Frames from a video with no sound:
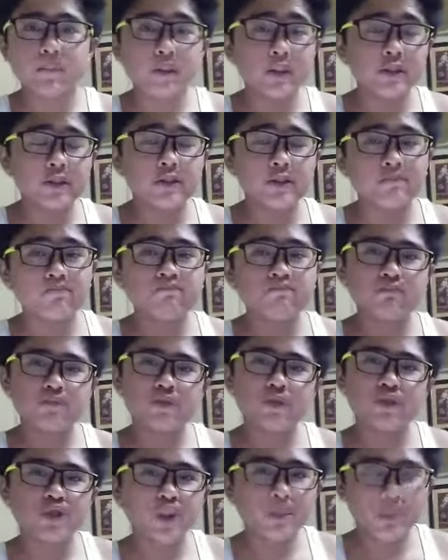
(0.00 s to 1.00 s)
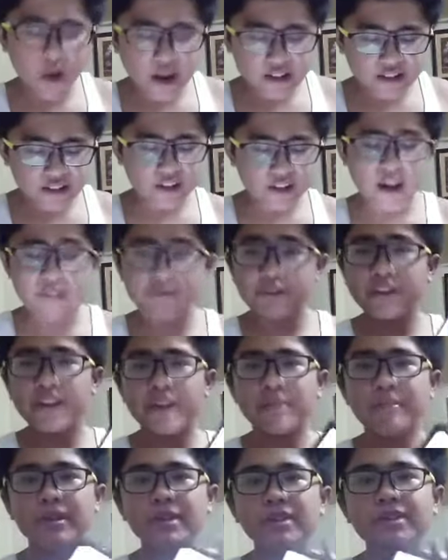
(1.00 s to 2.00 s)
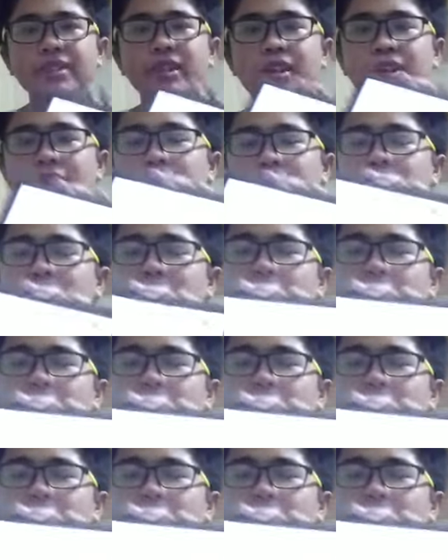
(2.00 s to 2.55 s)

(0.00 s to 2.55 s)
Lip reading: just summarizing everything because look,